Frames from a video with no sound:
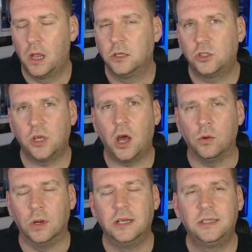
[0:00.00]
So,
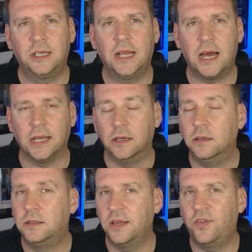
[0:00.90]
today,
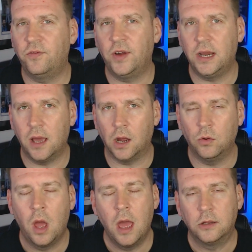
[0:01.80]
different video,
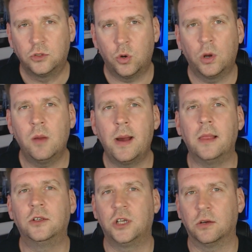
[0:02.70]
talking about
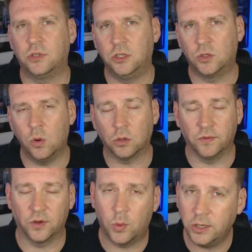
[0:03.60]
the Chelsea squad
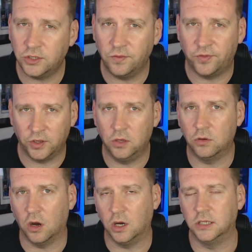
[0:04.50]
with a question for you
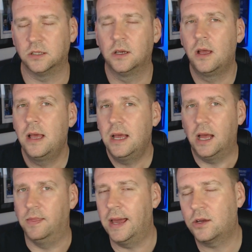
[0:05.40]
guys.
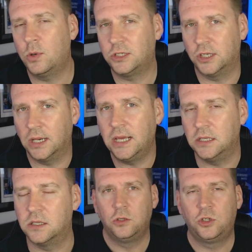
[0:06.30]
And that question
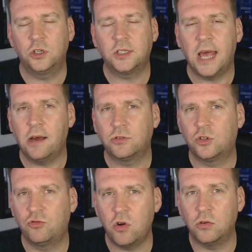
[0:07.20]
is, just how
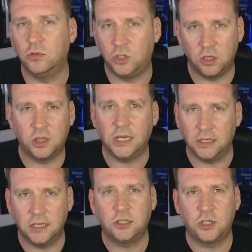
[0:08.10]
strong do you think
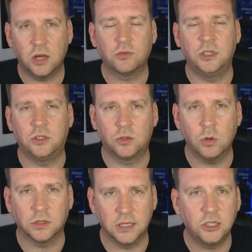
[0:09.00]
this Chelsea
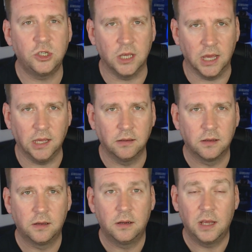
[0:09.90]
squad this year
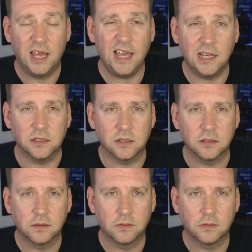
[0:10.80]
is?